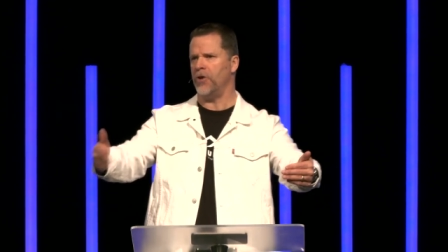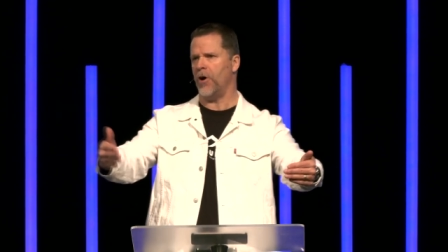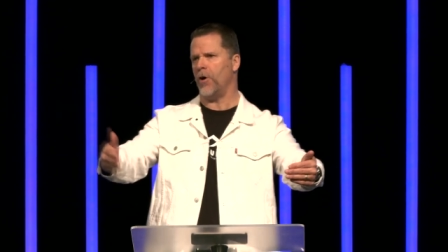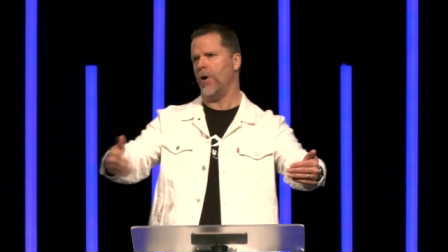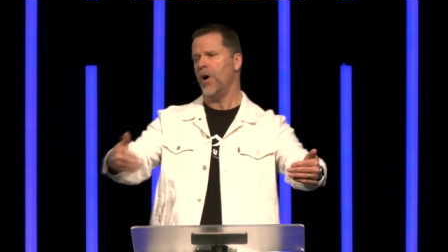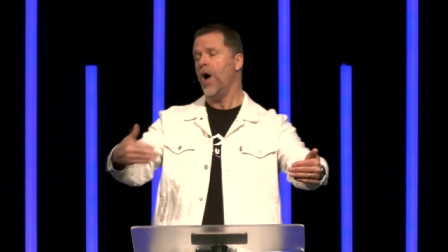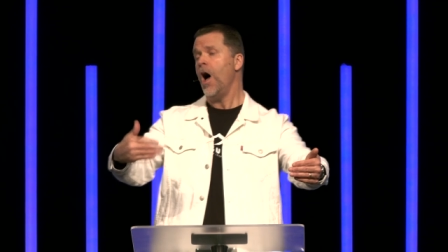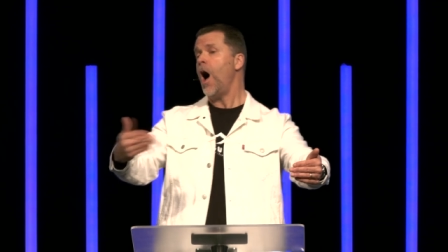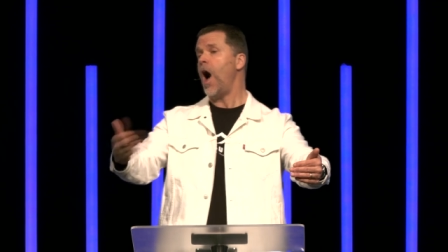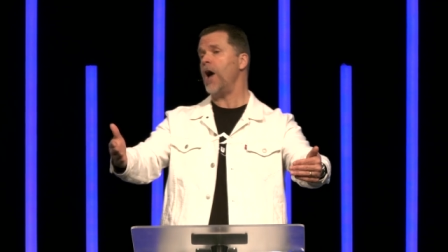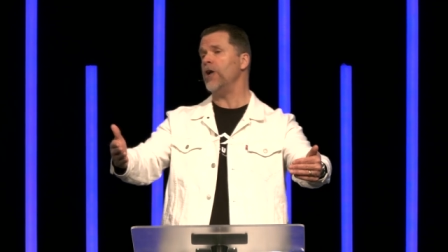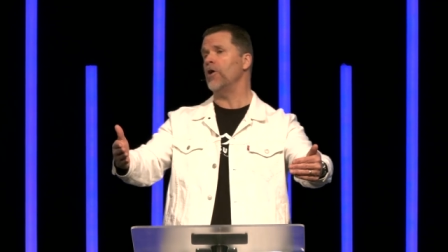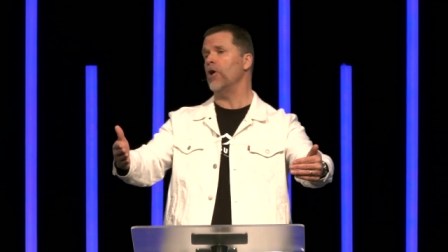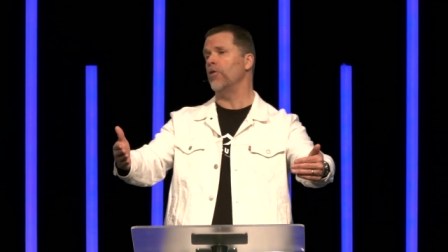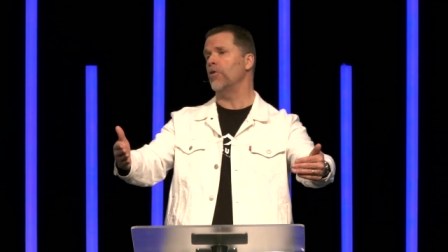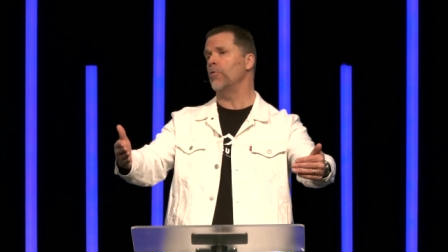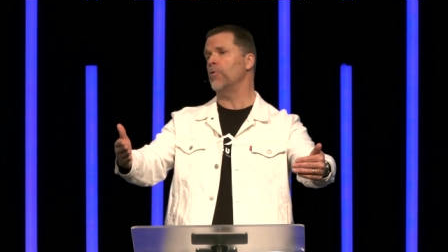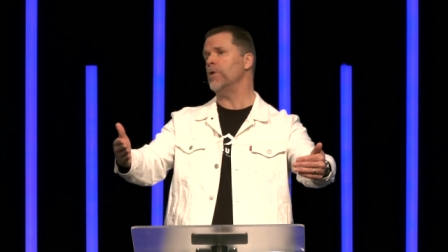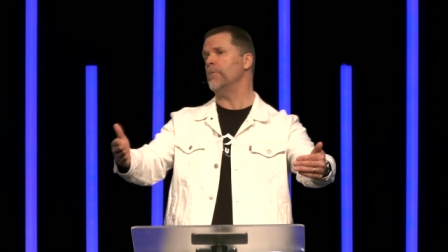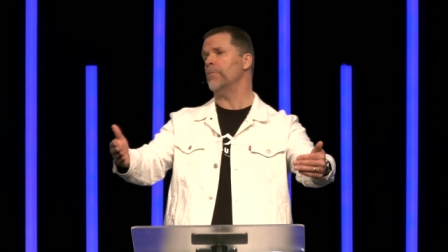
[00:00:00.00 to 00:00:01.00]
Now, I
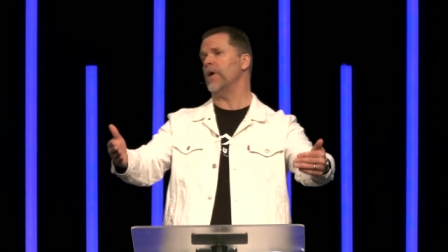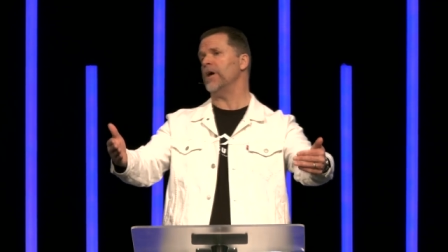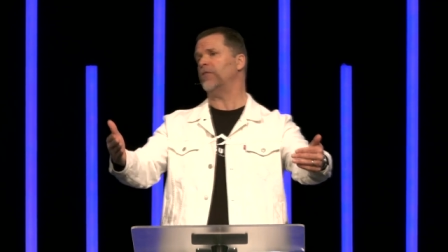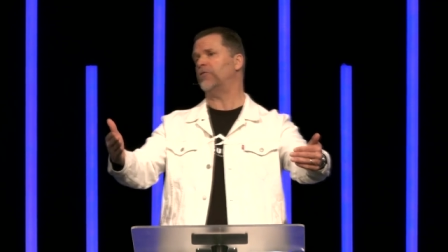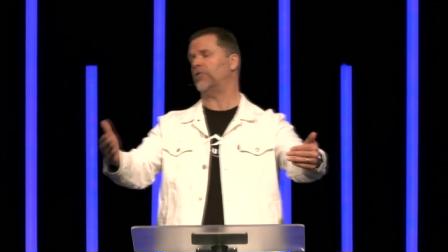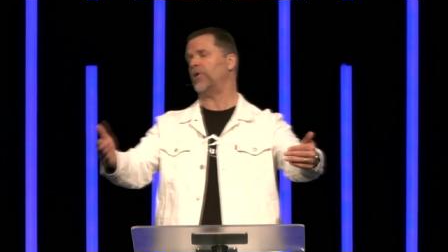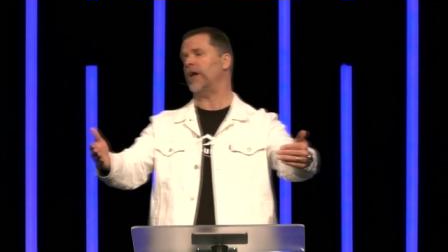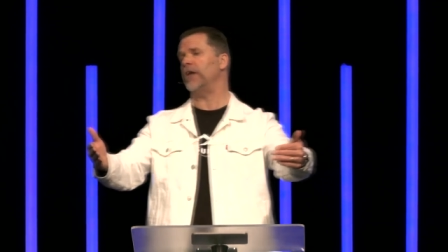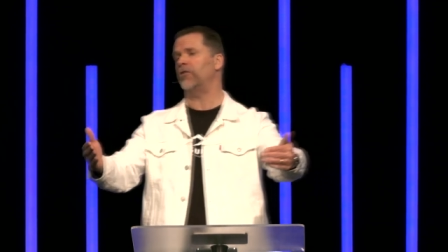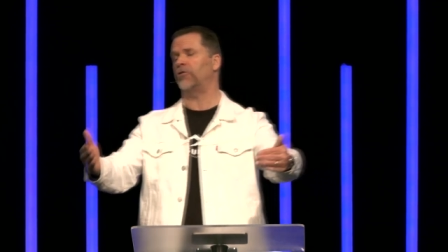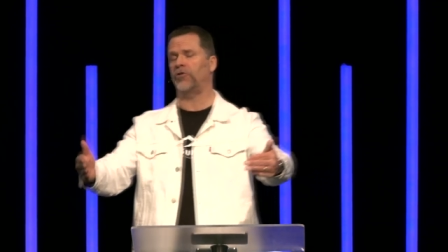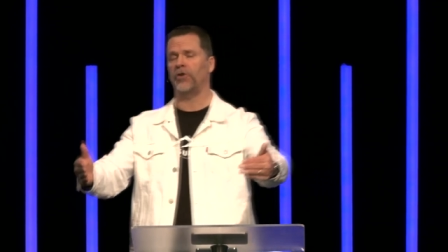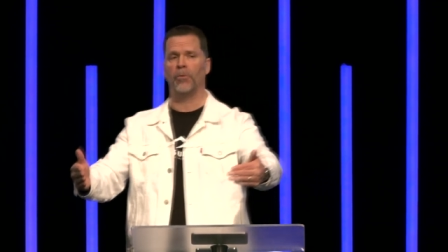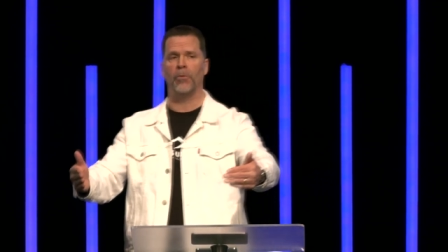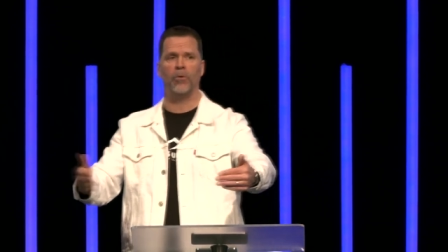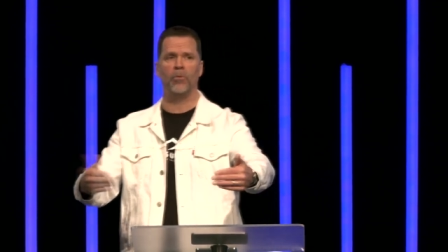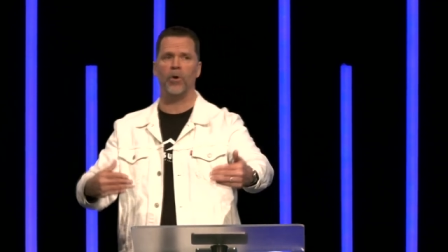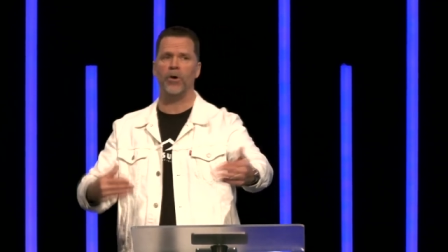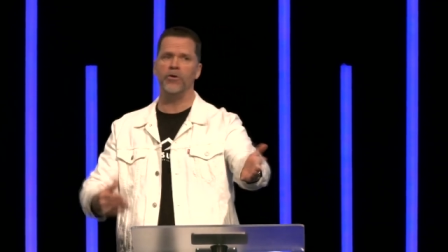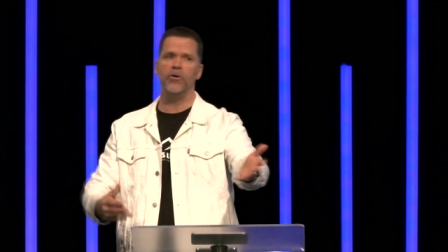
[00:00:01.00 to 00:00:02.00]
know that we might say to
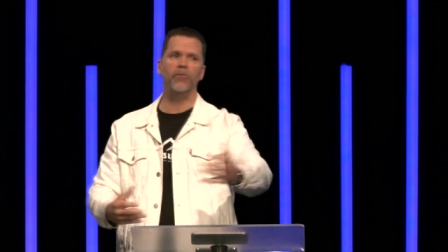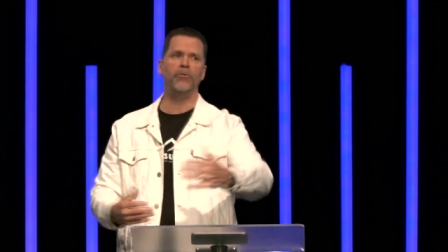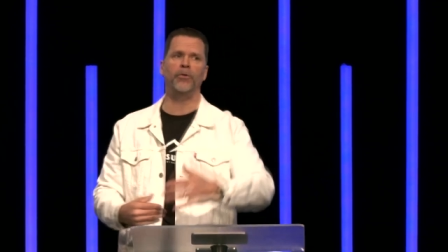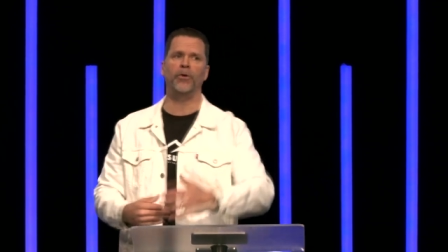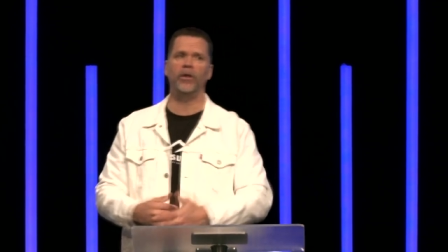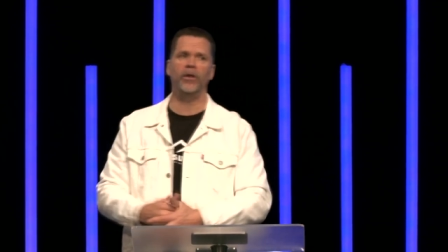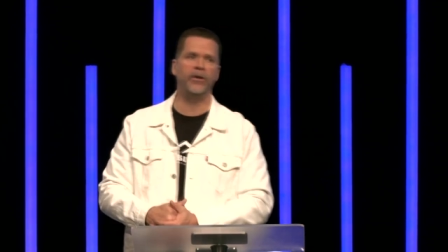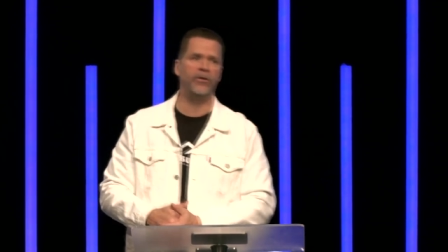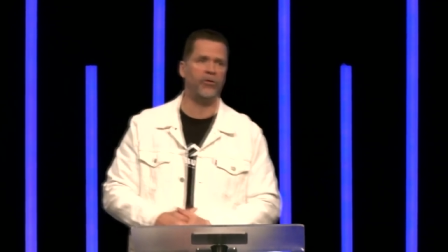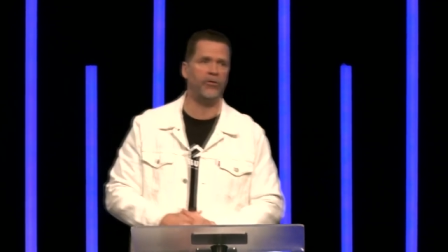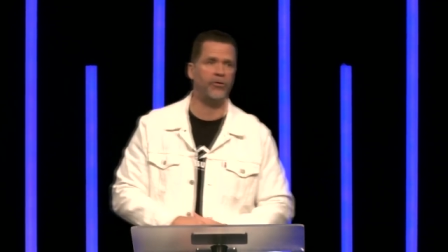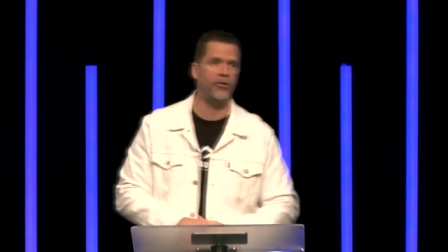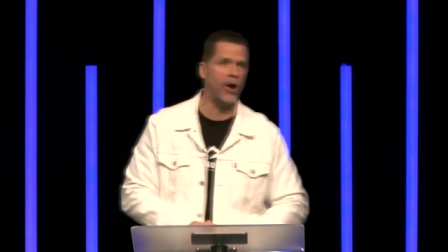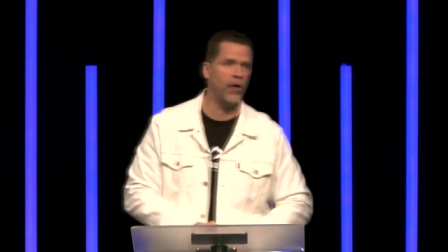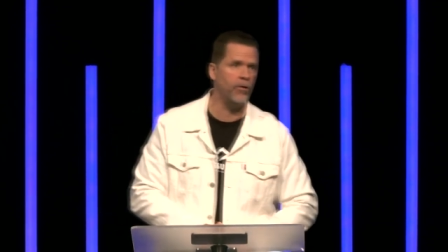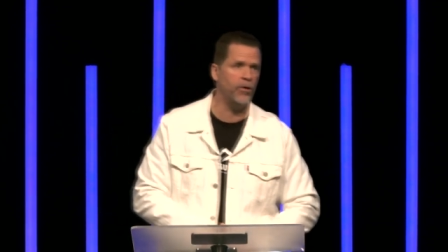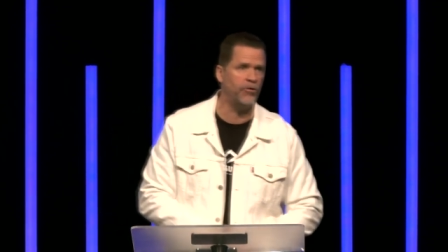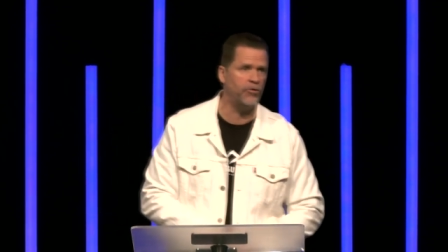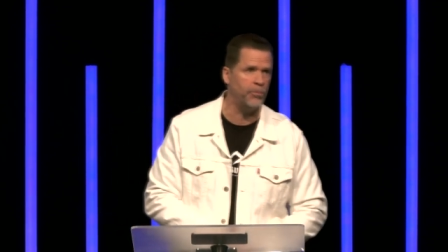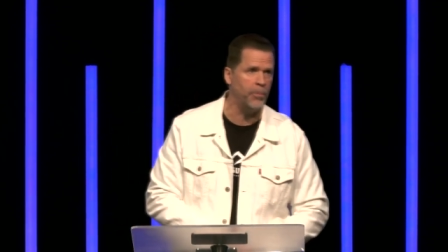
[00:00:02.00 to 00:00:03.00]
someone, "Well, you've really
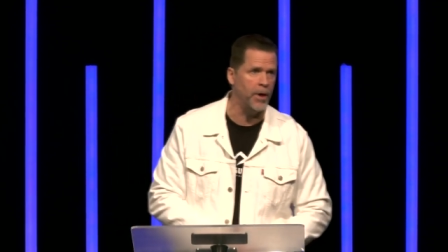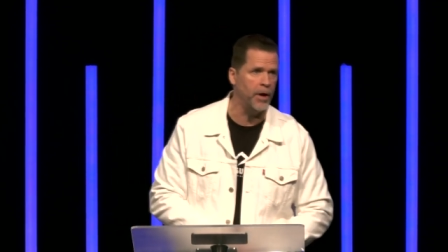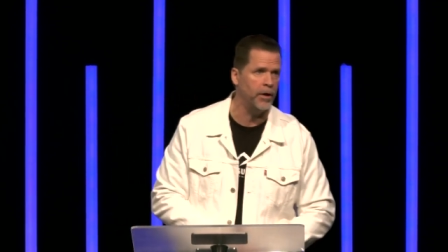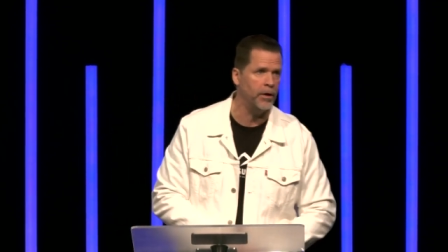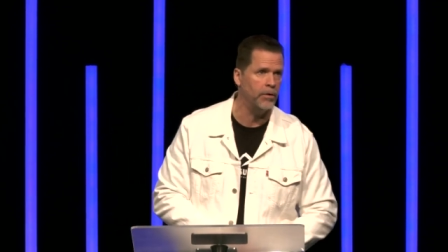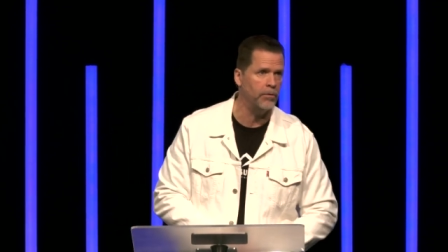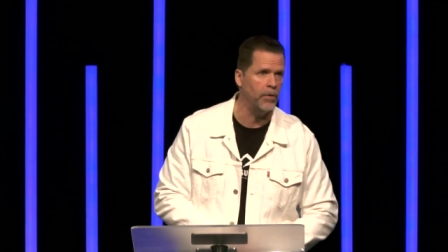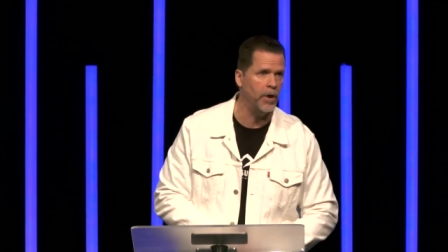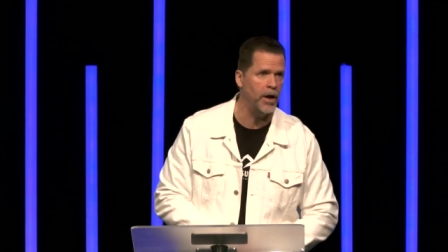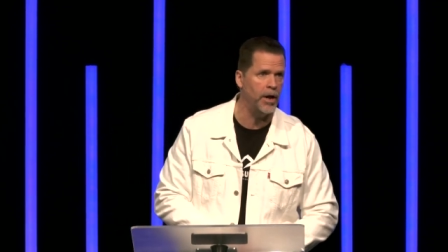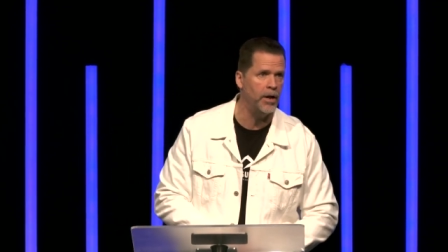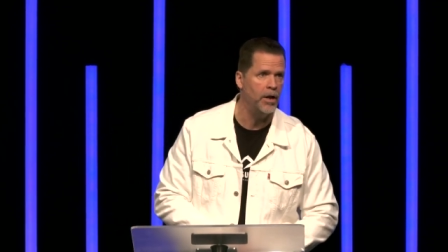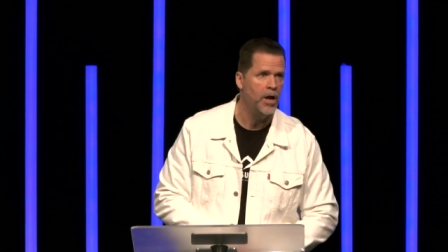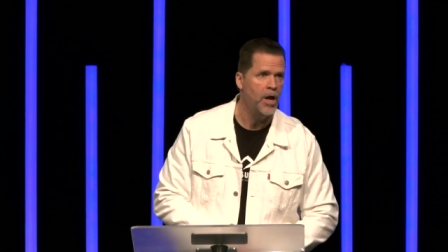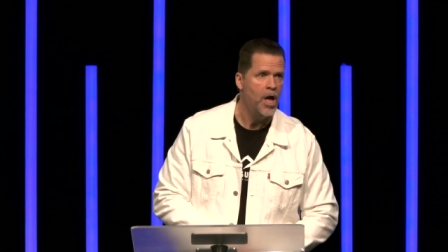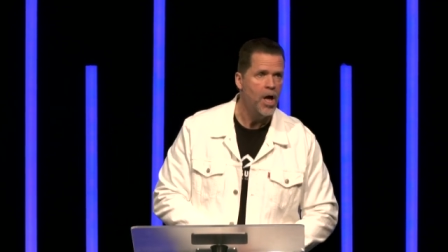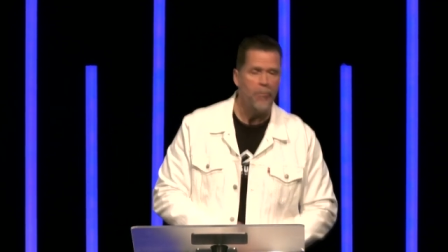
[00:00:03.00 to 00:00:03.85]
discouraged me," right?